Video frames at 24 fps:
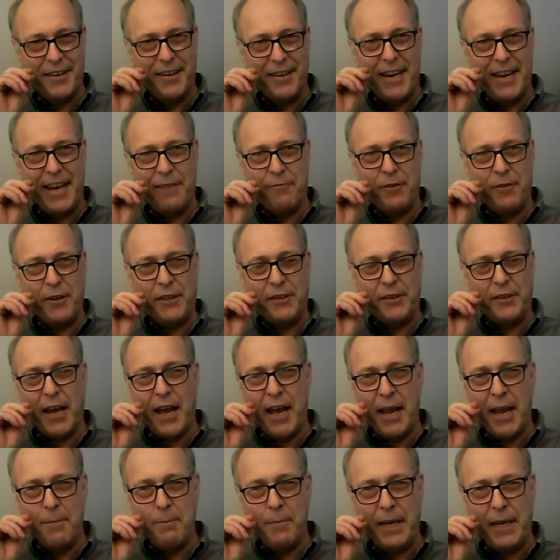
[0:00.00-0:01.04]
every
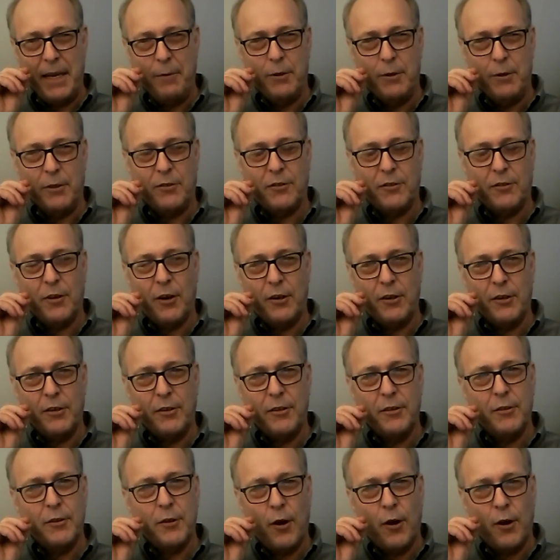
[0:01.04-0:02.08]
time he would start
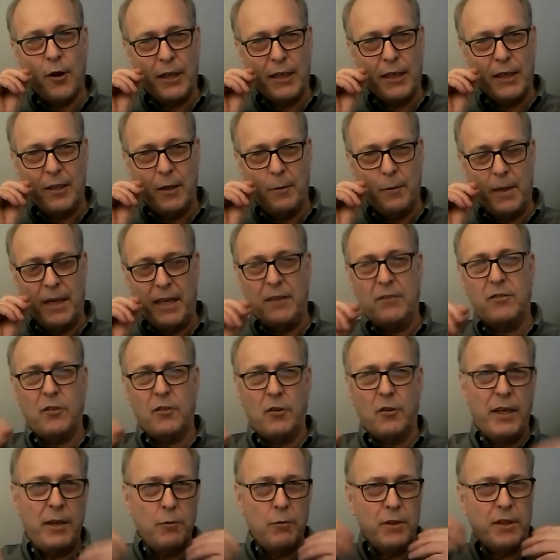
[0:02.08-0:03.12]
talking to me. So
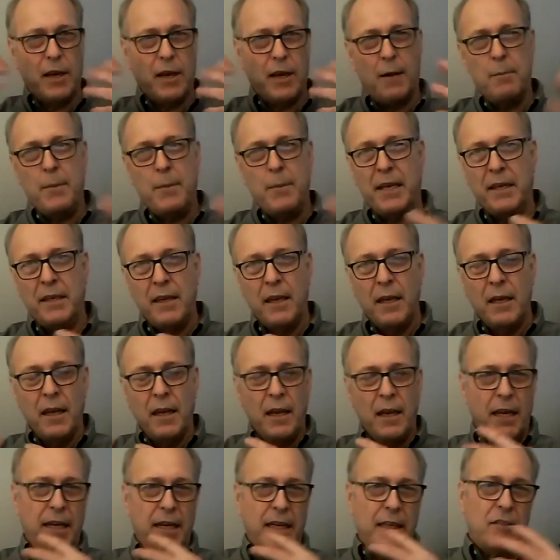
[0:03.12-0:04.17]
he would come in
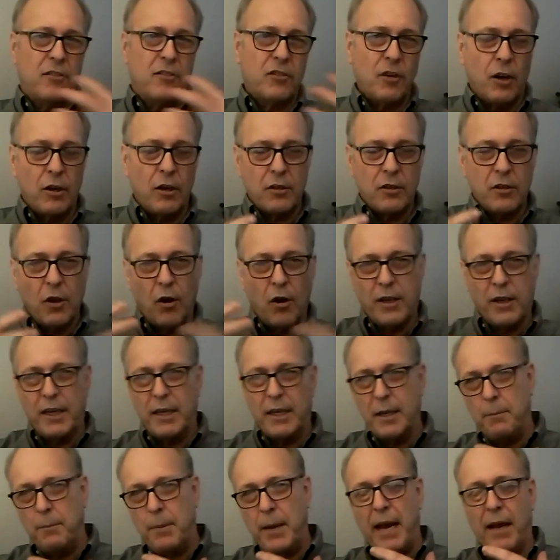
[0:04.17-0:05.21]
and he'd start talking
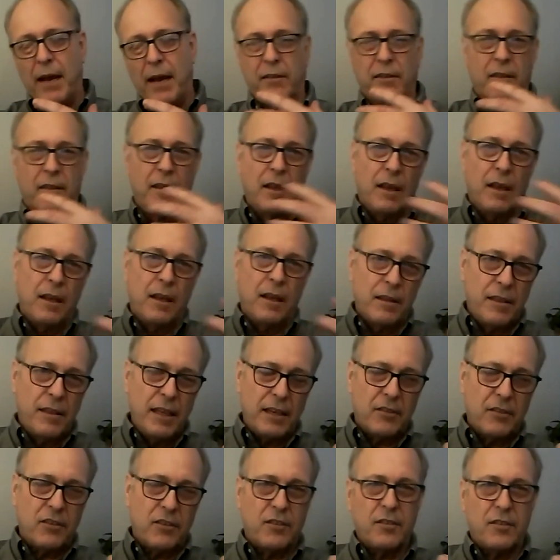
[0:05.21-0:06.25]
about
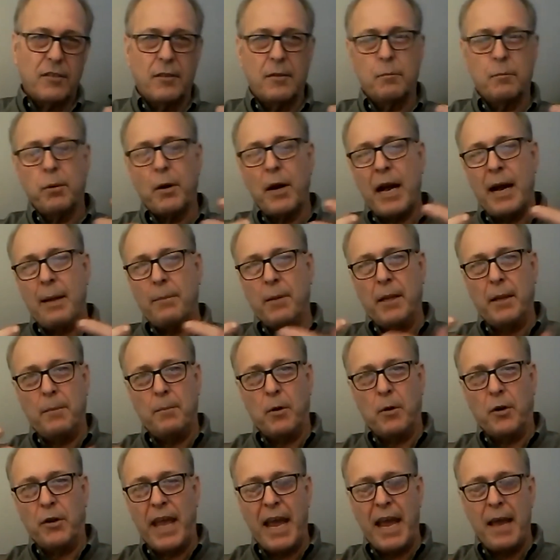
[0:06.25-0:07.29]
this problem
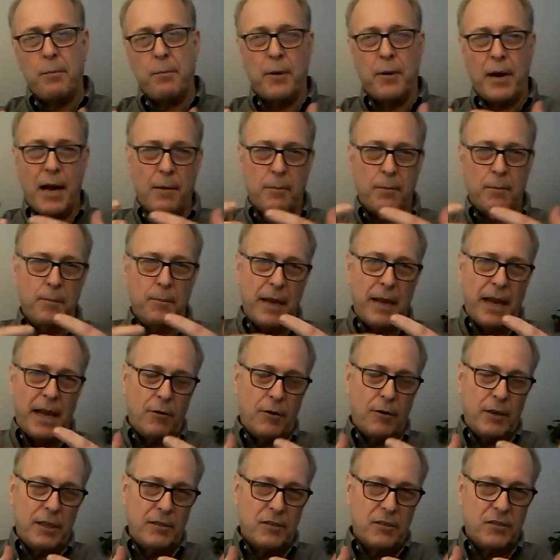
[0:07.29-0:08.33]
or that problem,
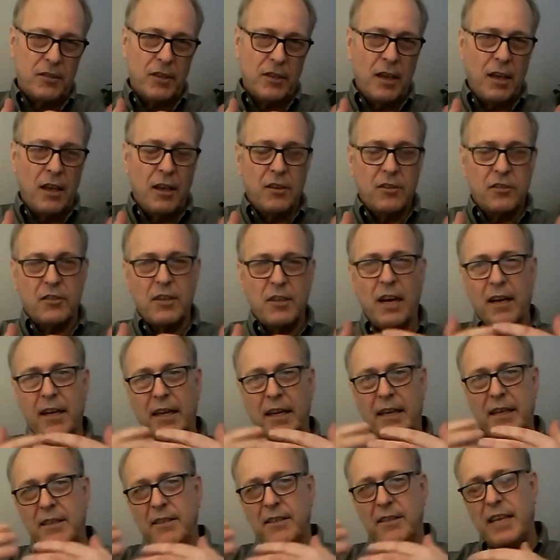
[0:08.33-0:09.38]
how he's stuck
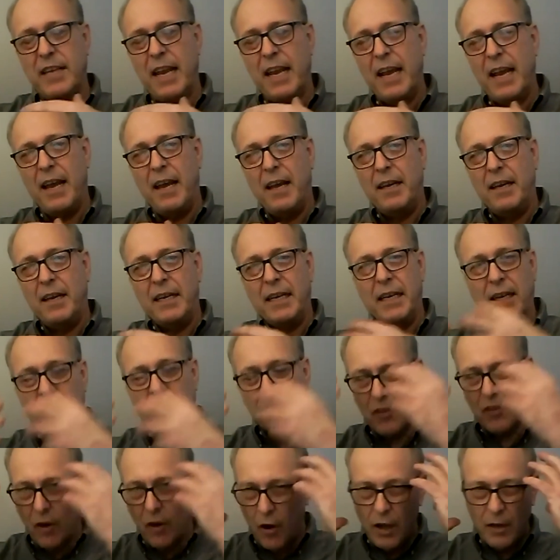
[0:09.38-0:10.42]
in his head. He gets
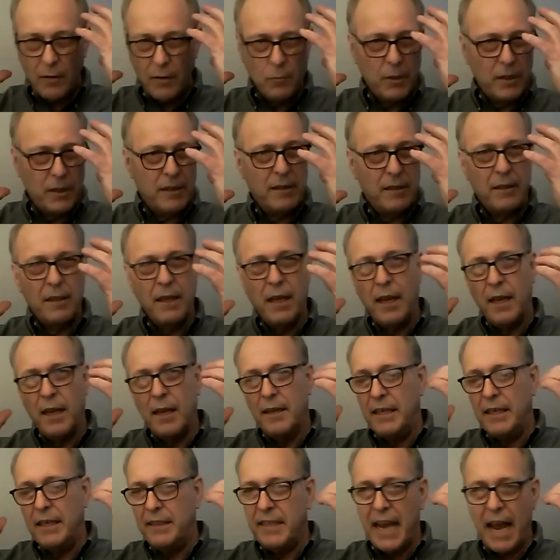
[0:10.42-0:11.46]
caught with,
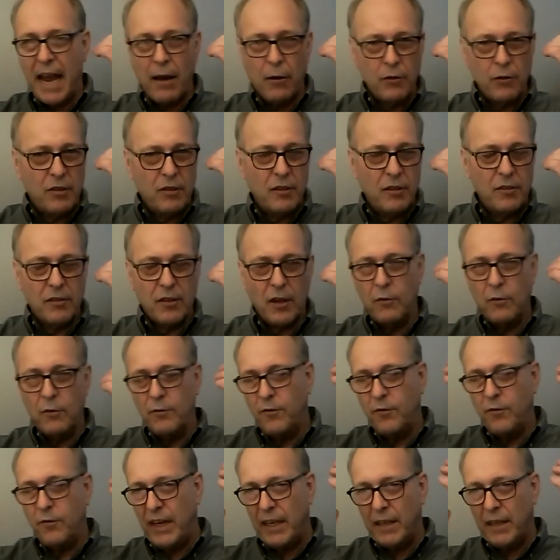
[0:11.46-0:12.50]
he doubts his own
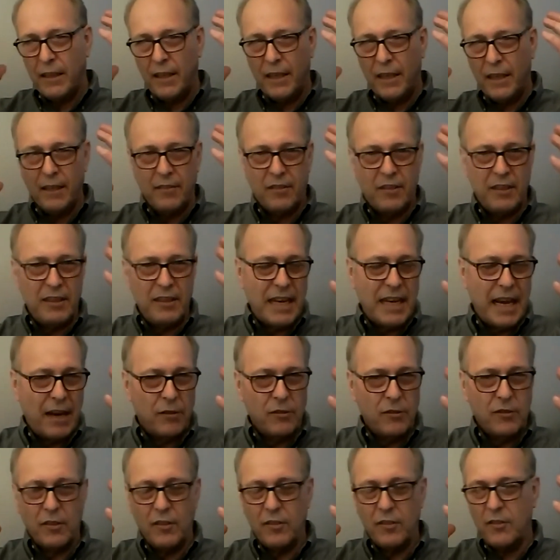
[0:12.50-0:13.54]
feelings, he
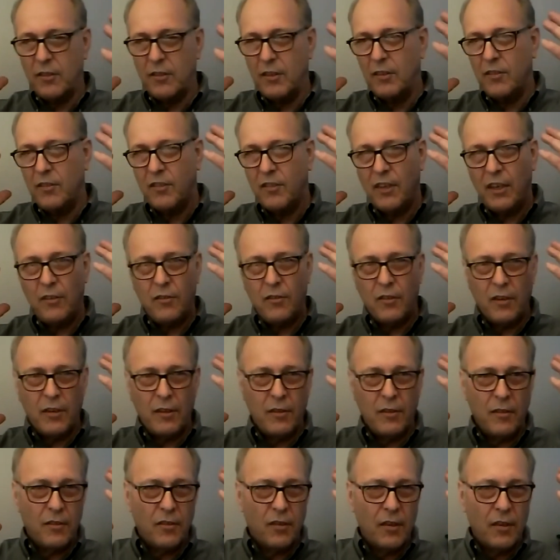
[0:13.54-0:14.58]
doubts his
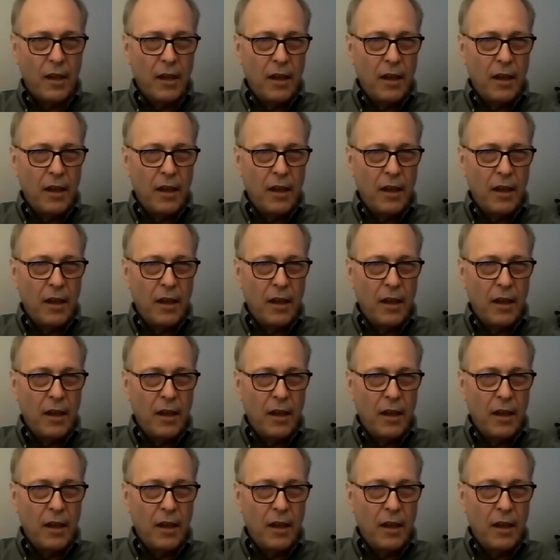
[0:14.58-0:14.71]
decisions,